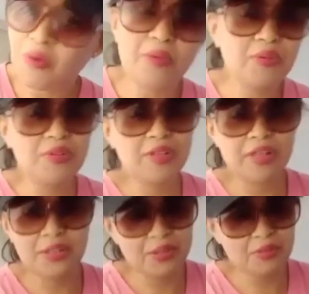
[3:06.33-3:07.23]
old are
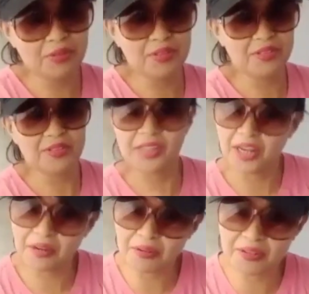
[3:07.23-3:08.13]
you
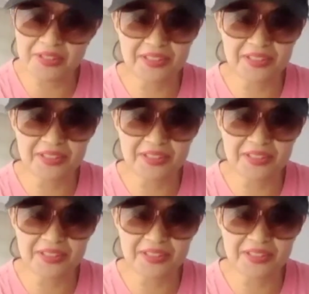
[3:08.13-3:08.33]
now.